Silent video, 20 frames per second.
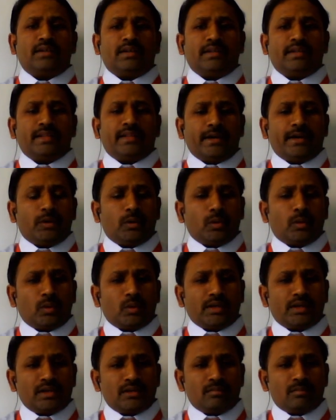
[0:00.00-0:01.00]
Then
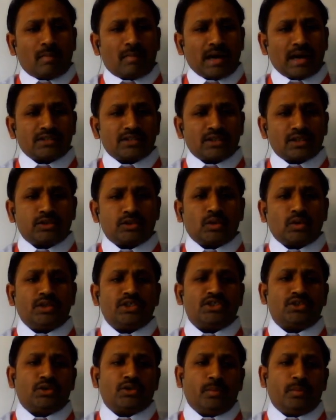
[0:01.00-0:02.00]
total marks also
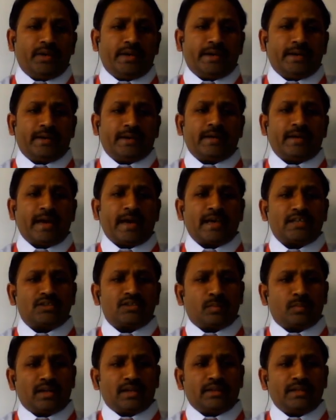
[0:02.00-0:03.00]
distributed as
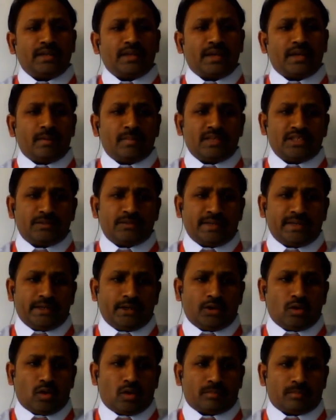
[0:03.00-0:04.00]
per the
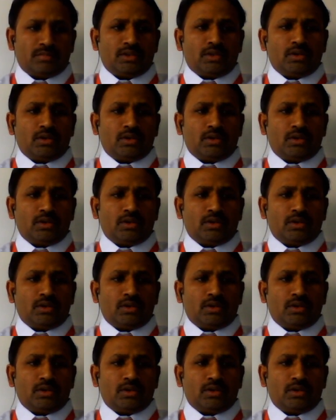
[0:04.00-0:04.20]
MSBT norm.